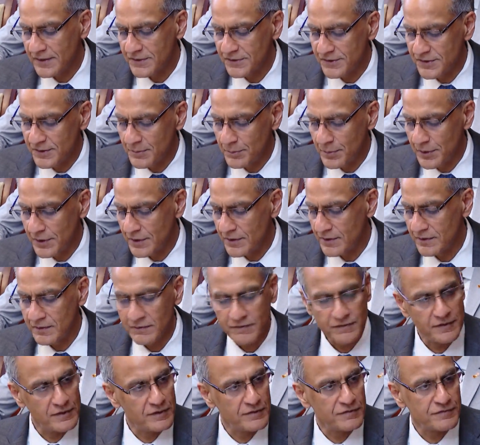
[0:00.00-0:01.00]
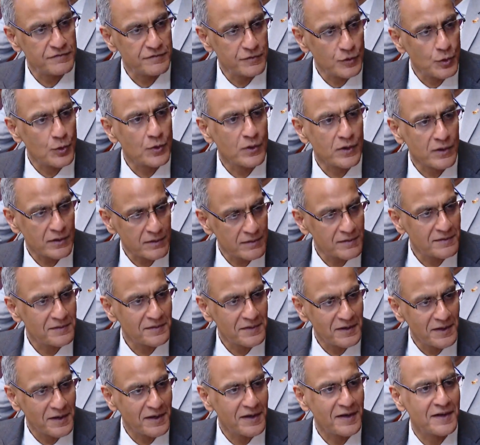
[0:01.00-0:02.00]
it's a bit of a floor,
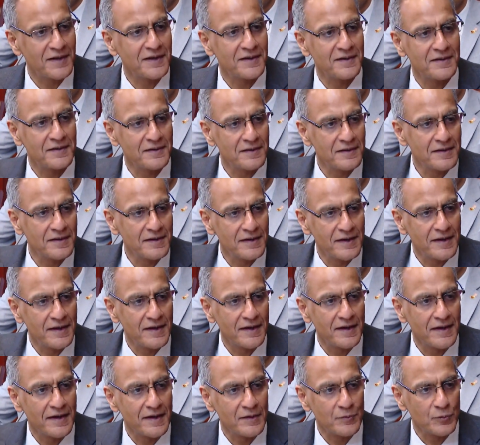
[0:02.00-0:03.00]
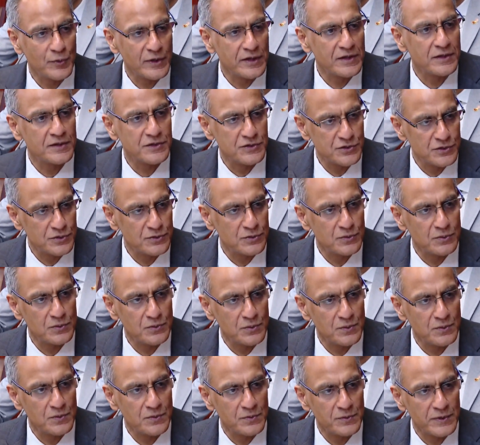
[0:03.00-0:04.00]
and we could do
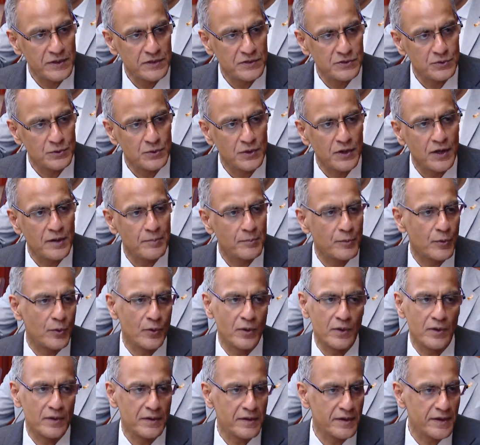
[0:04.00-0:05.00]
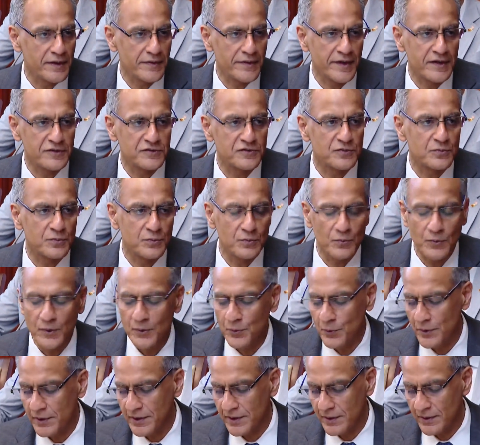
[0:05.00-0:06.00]
a lot more, and that's what
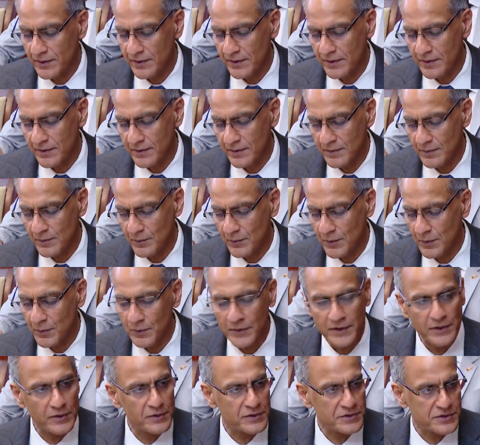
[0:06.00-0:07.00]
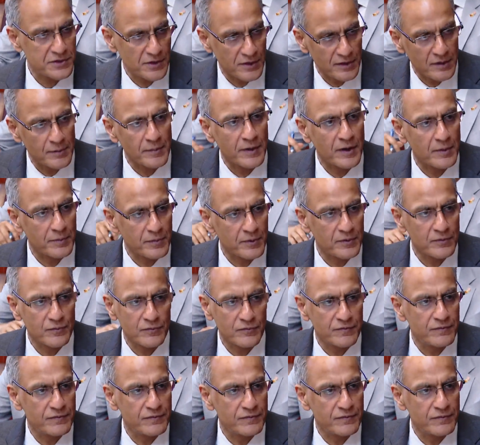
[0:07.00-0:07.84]
we're here to talk about. But